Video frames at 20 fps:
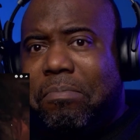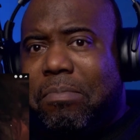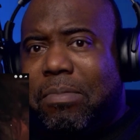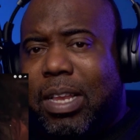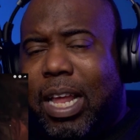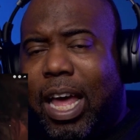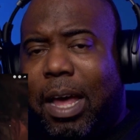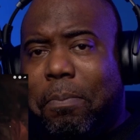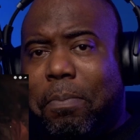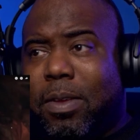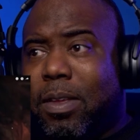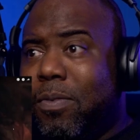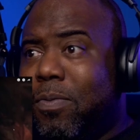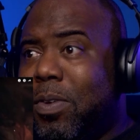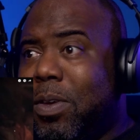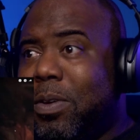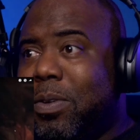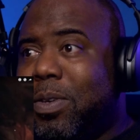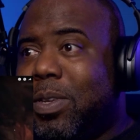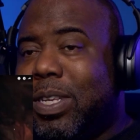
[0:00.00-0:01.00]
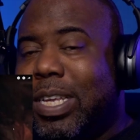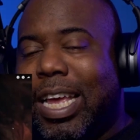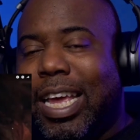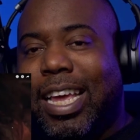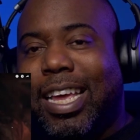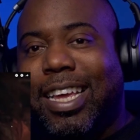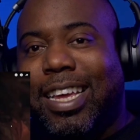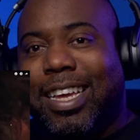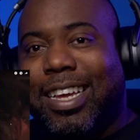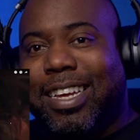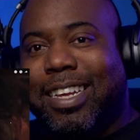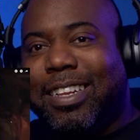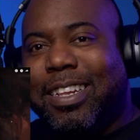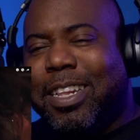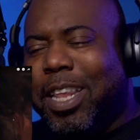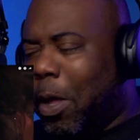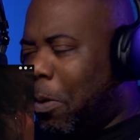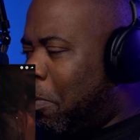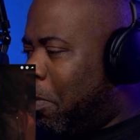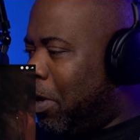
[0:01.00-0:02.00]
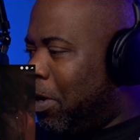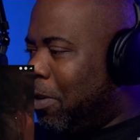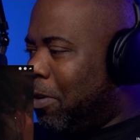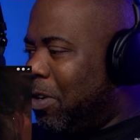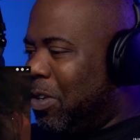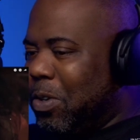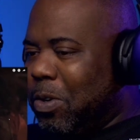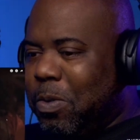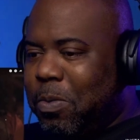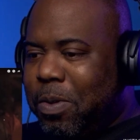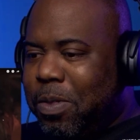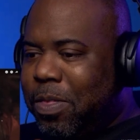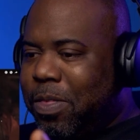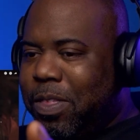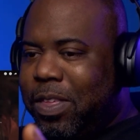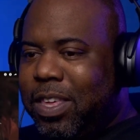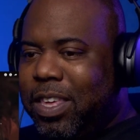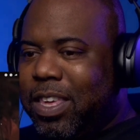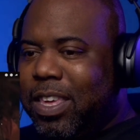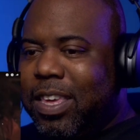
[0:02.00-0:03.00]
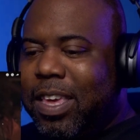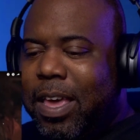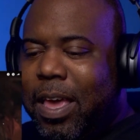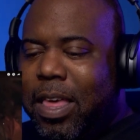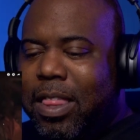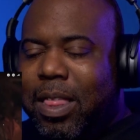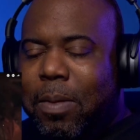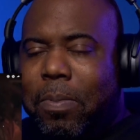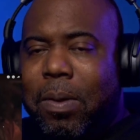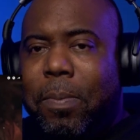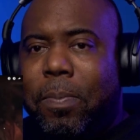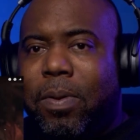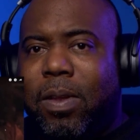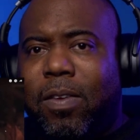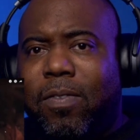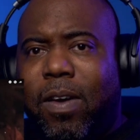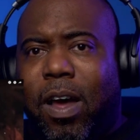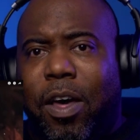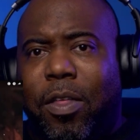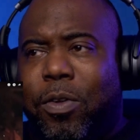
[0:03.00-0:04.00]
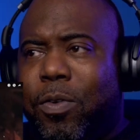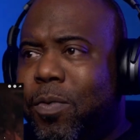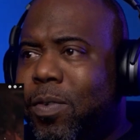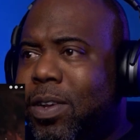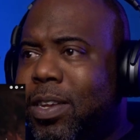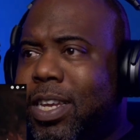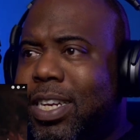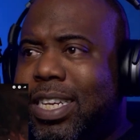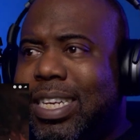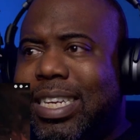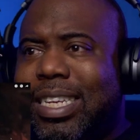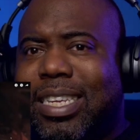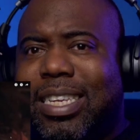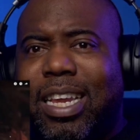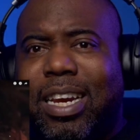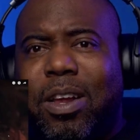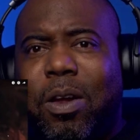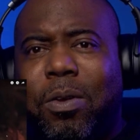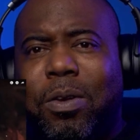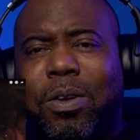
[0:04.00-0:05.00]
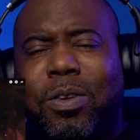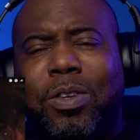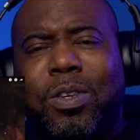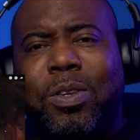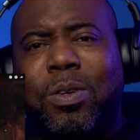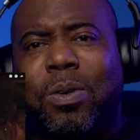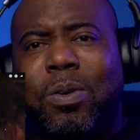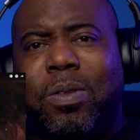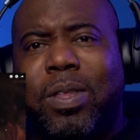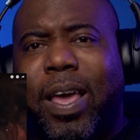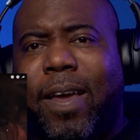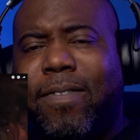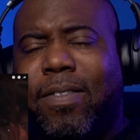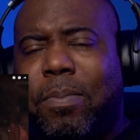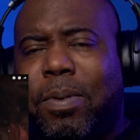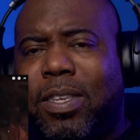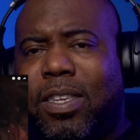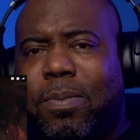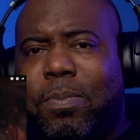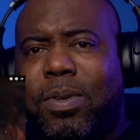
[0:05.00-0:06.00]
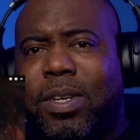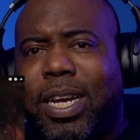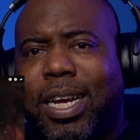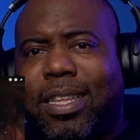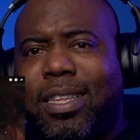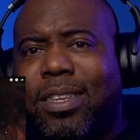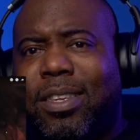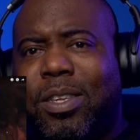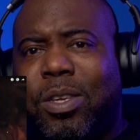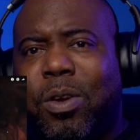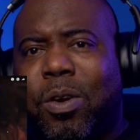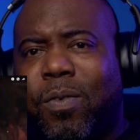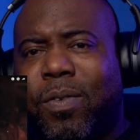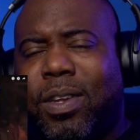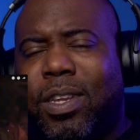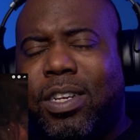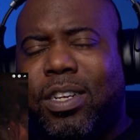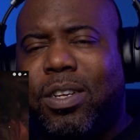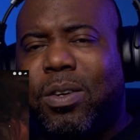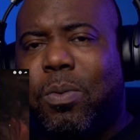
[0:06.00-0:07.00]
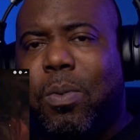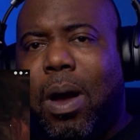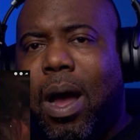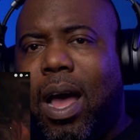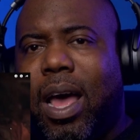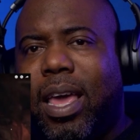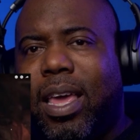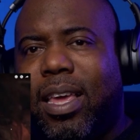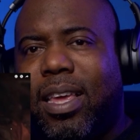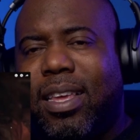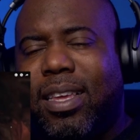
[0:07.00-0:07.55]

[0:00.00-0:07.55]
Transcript: I'm confused. Like, what do you do with the people of other religions that go to your school? They have to be subjected to your religion? Why?